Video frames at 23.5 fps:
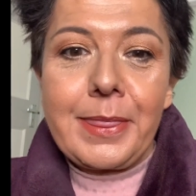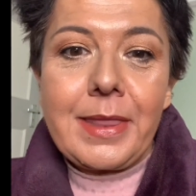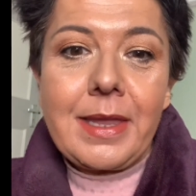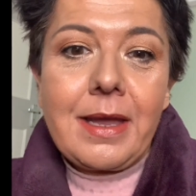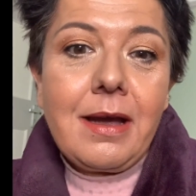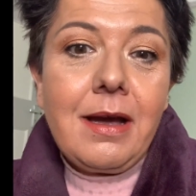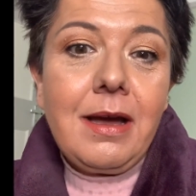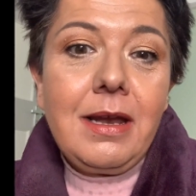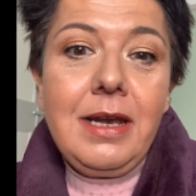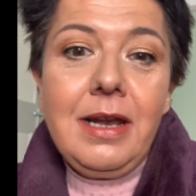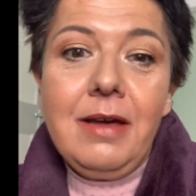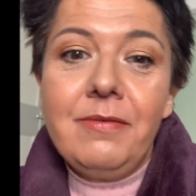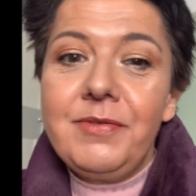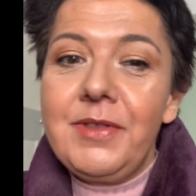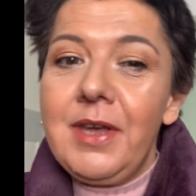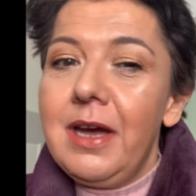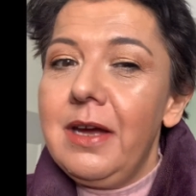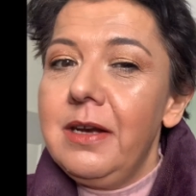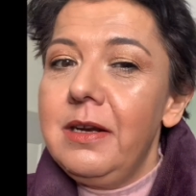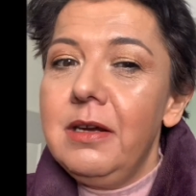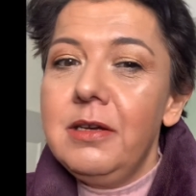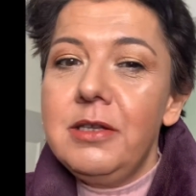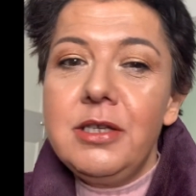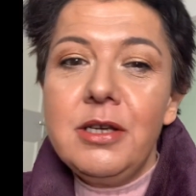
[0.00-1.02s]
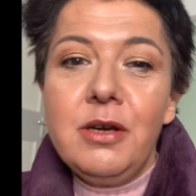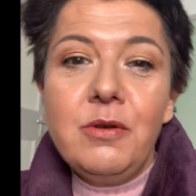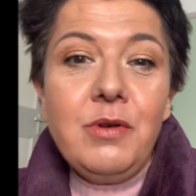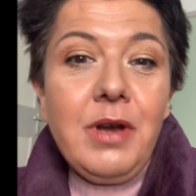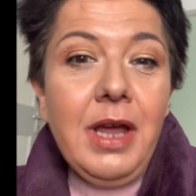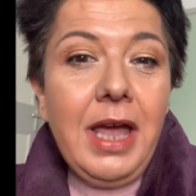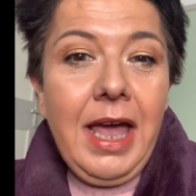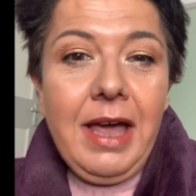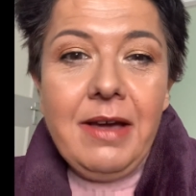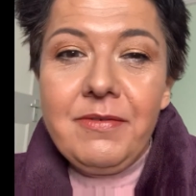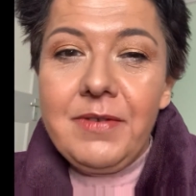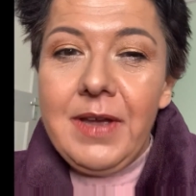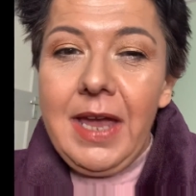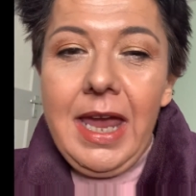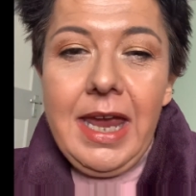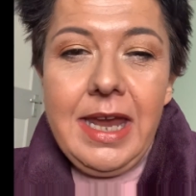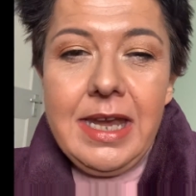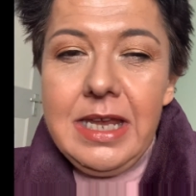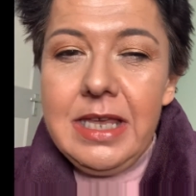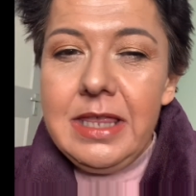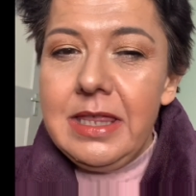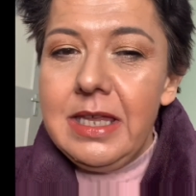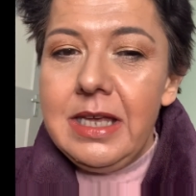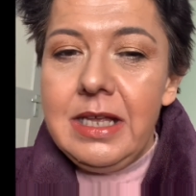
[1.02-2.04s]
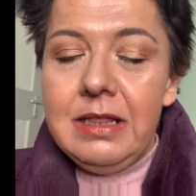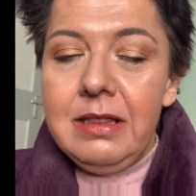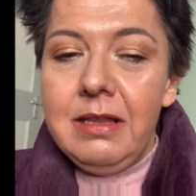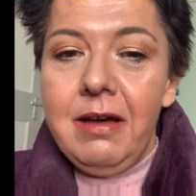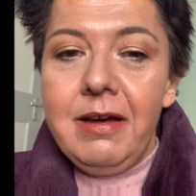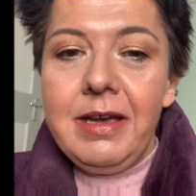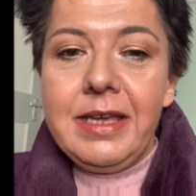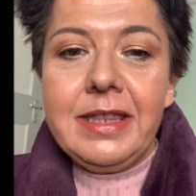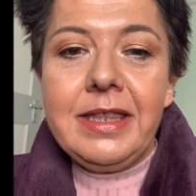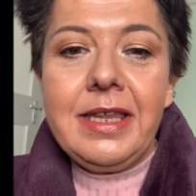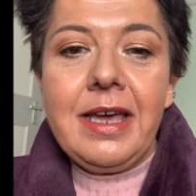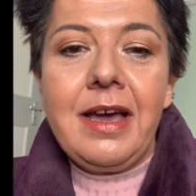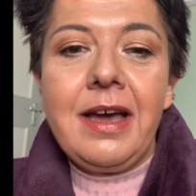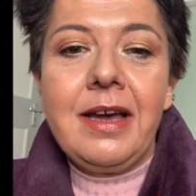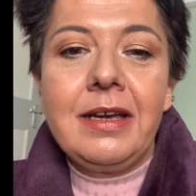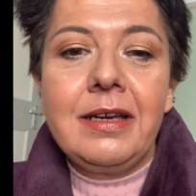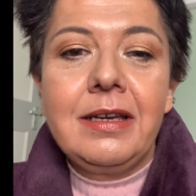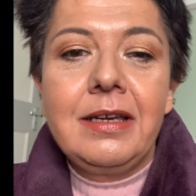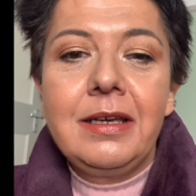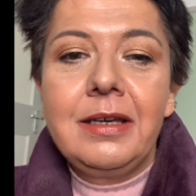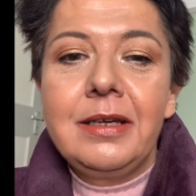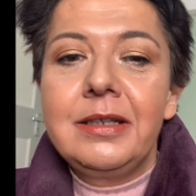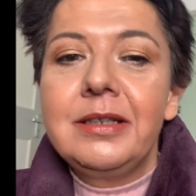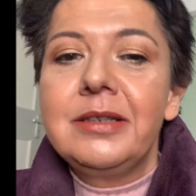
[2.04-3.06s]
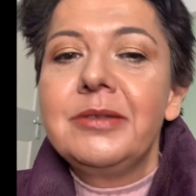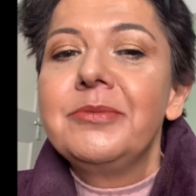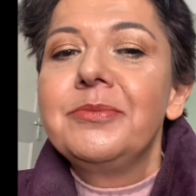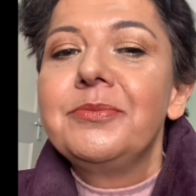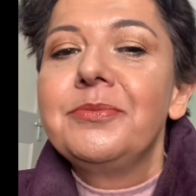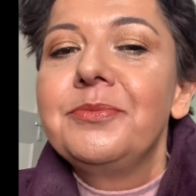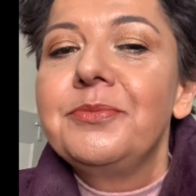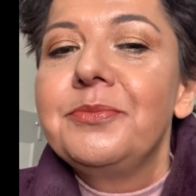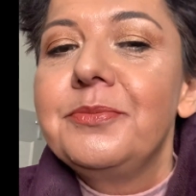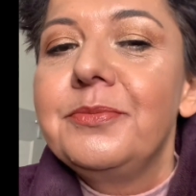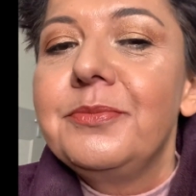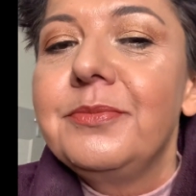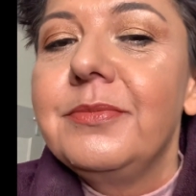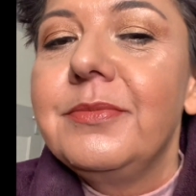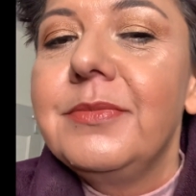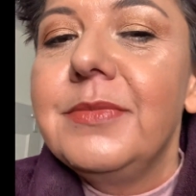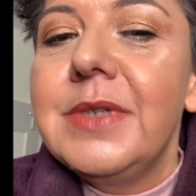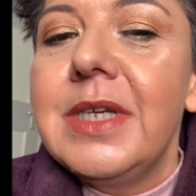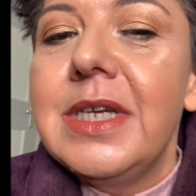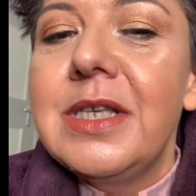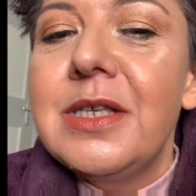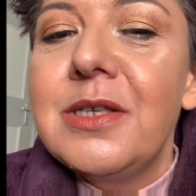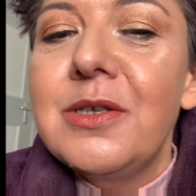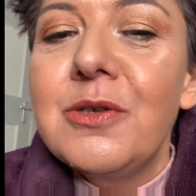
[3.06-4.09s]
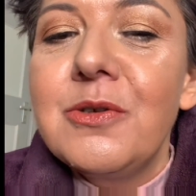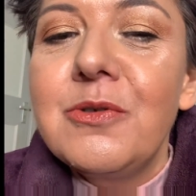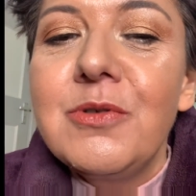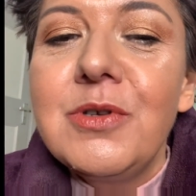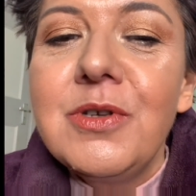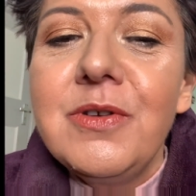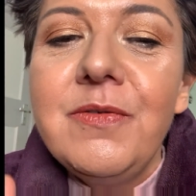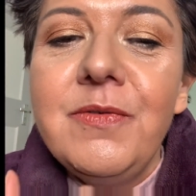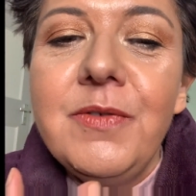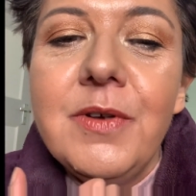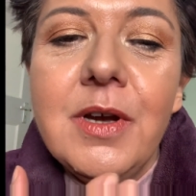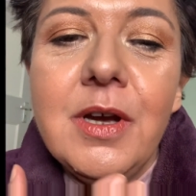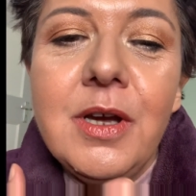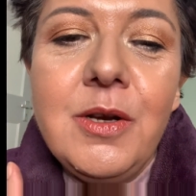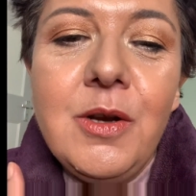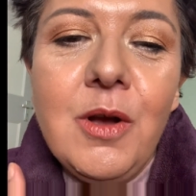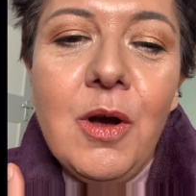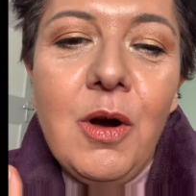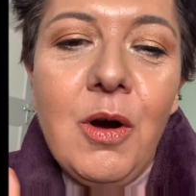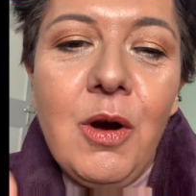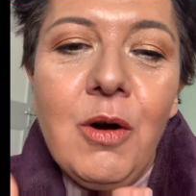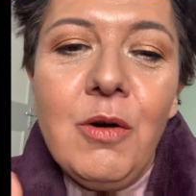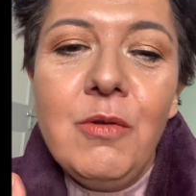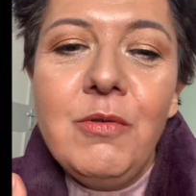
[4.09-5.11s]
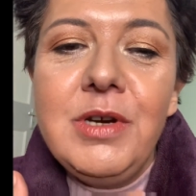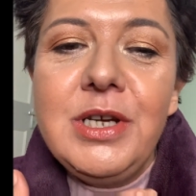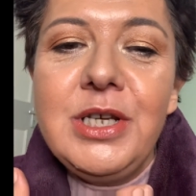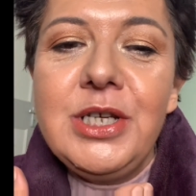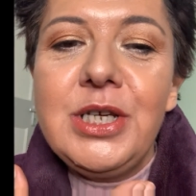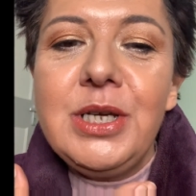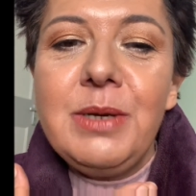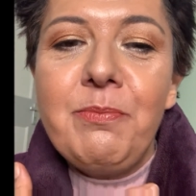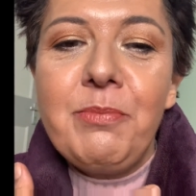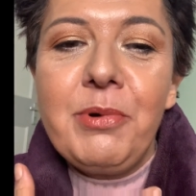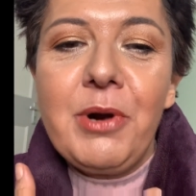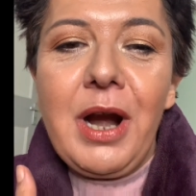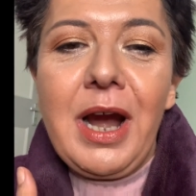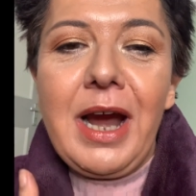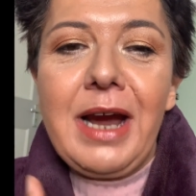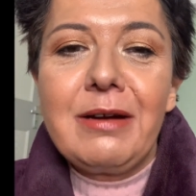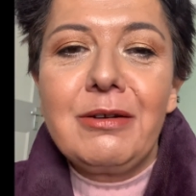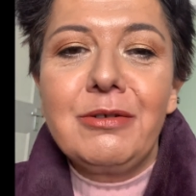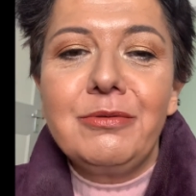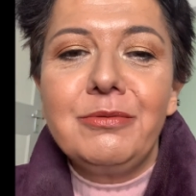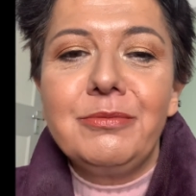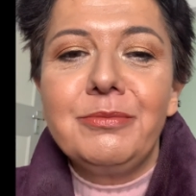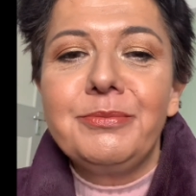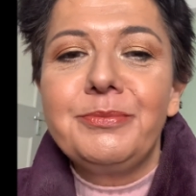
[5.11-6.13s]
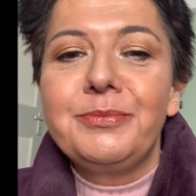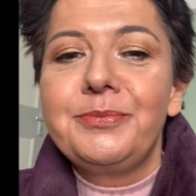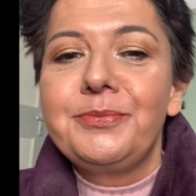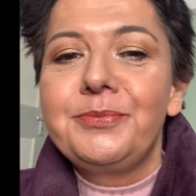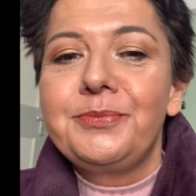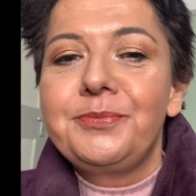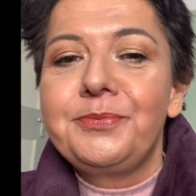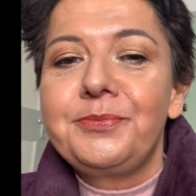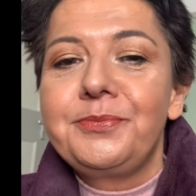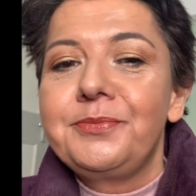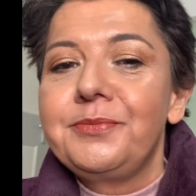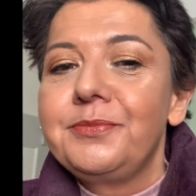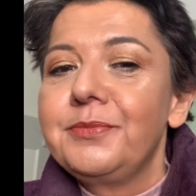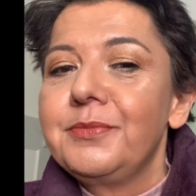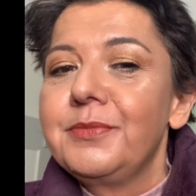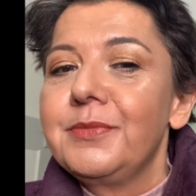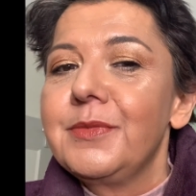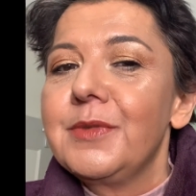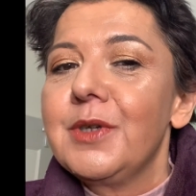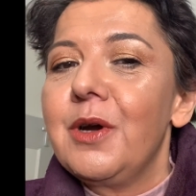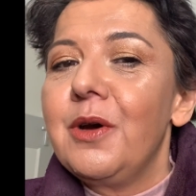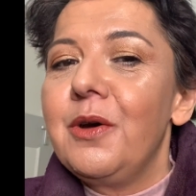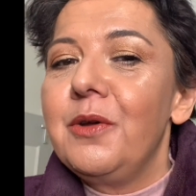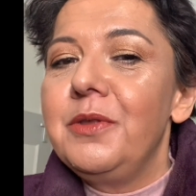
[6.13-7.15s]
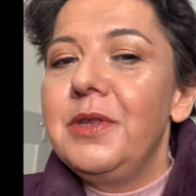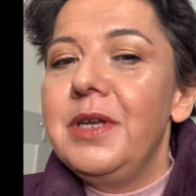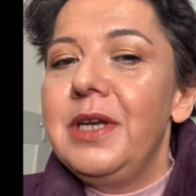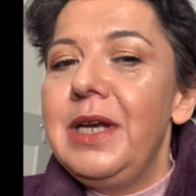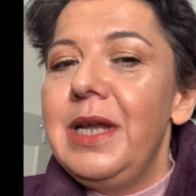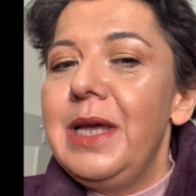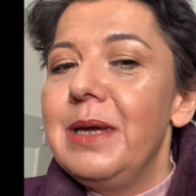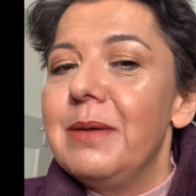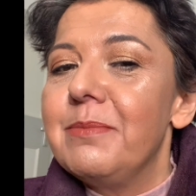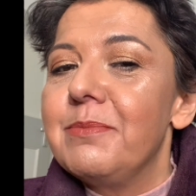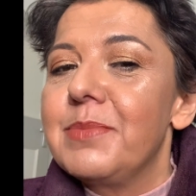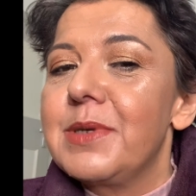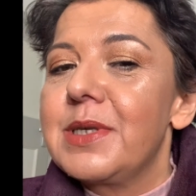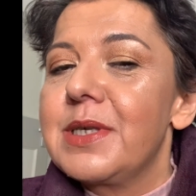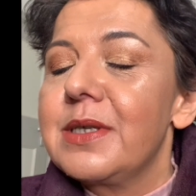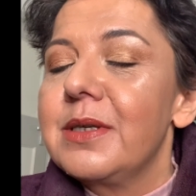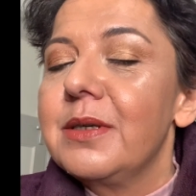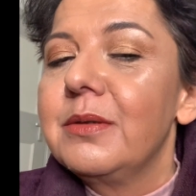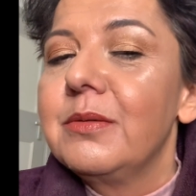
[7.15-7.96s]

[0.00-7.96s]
I love that, and I don't have anything like that. It's sort of an orangey brown on the lips.